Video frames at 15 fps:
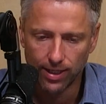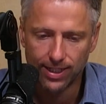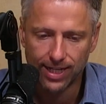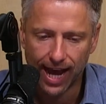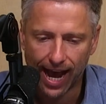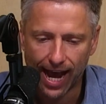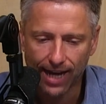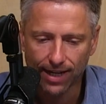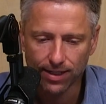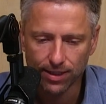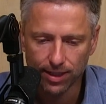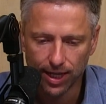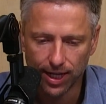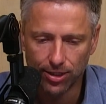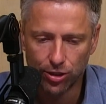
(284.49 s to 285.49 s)

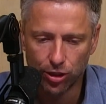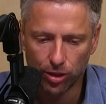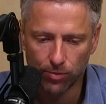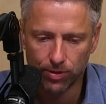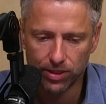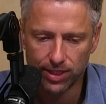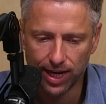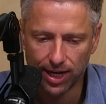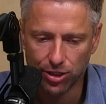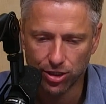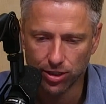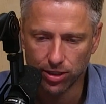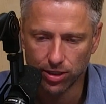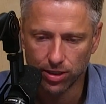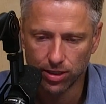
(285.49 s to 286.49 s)
attacked and took
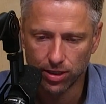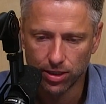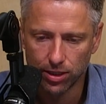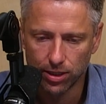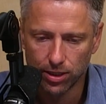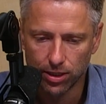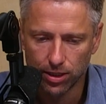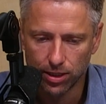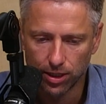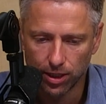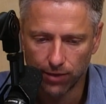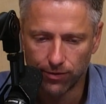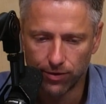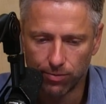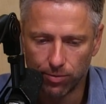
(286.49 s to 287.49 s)
possession
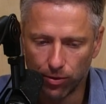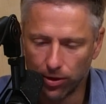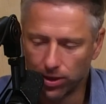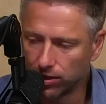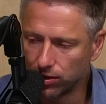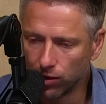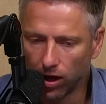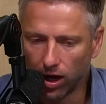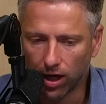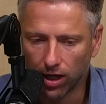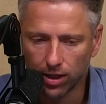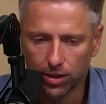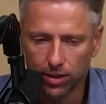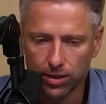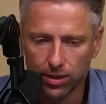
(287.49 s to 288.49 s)
of the Pointe du
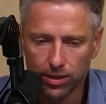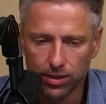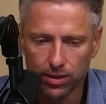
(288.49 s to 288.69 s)
Hoc.